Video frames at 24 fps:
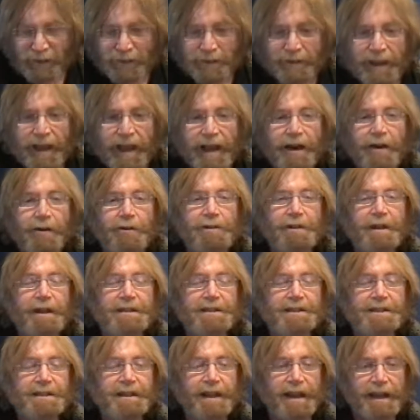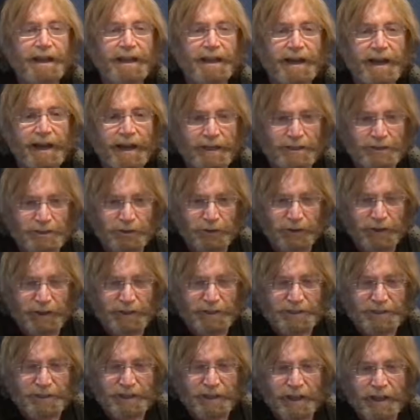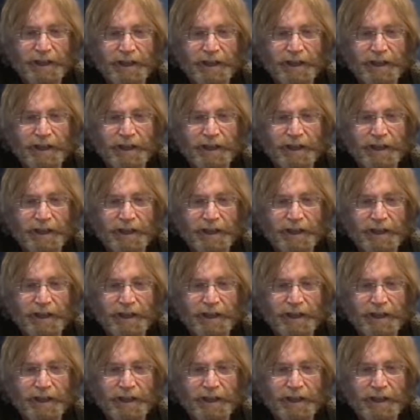Now let's take contrast.